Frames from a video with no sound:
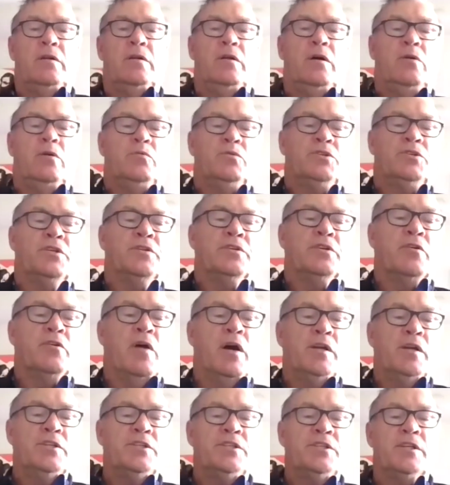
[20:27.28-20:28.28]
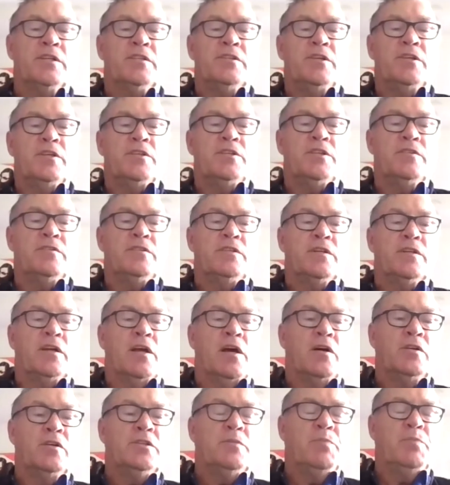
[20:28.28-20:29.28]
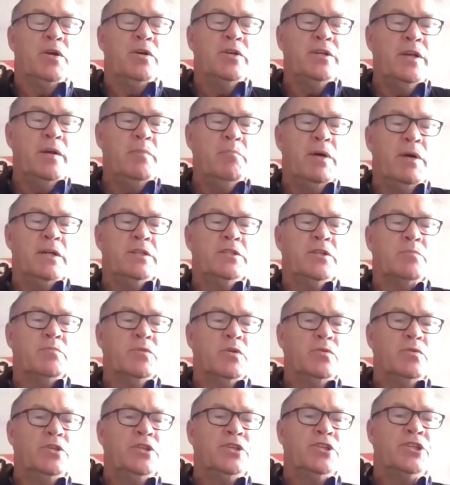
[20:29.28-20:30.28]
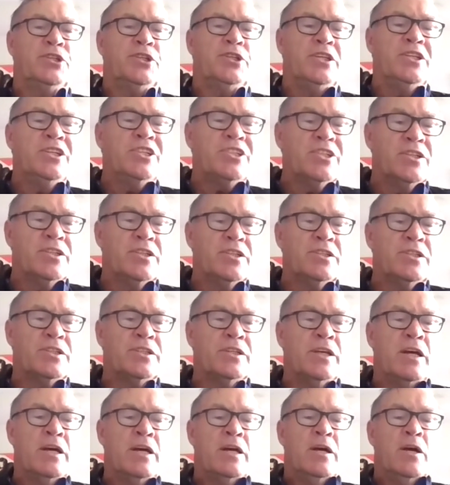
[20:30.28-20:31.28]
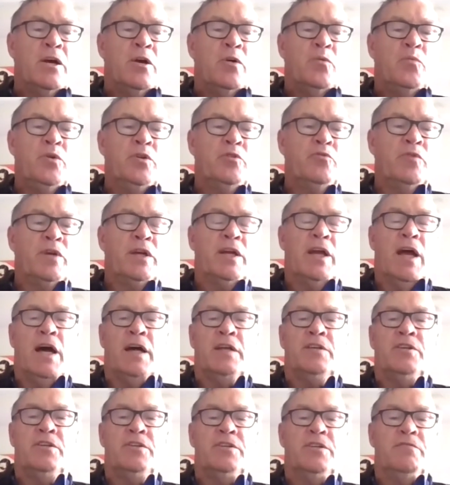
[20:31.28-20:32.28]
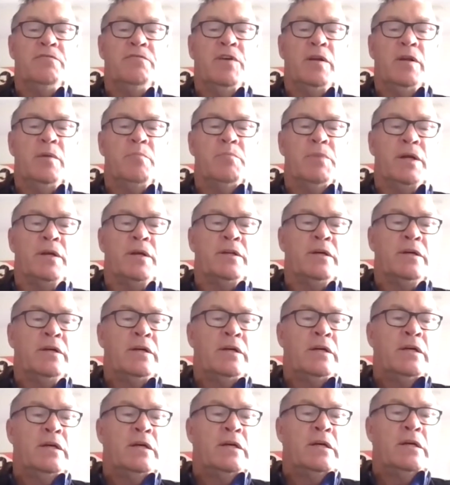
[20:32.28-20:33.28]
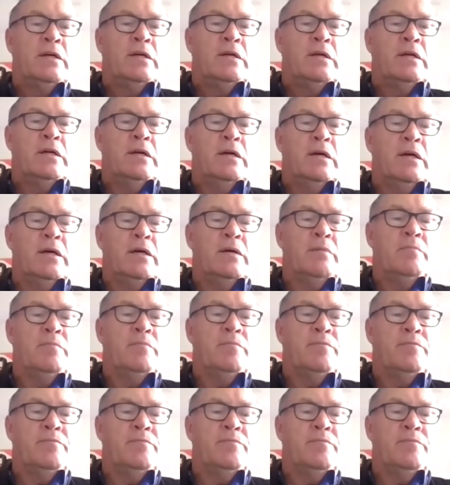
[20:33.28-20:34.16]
I wasn't the greatest success as a coach, but I did make some good decisions with regard to development. I